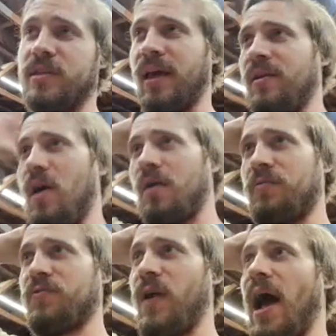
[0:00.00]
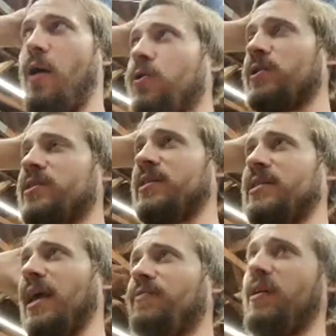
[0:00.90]
and hunt for hours to
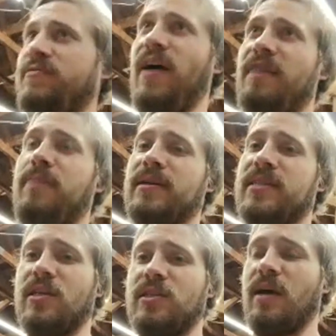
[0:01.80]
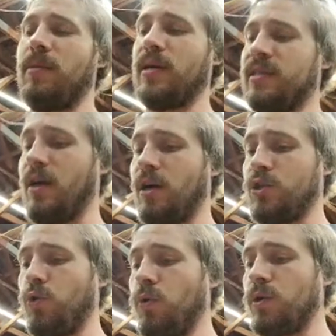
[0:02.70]
save like $5 here, $10 there on
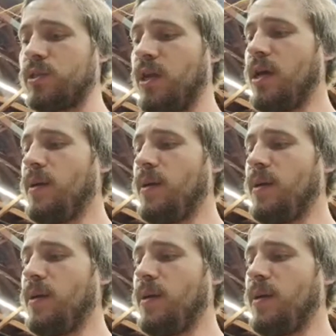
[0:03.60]
tools.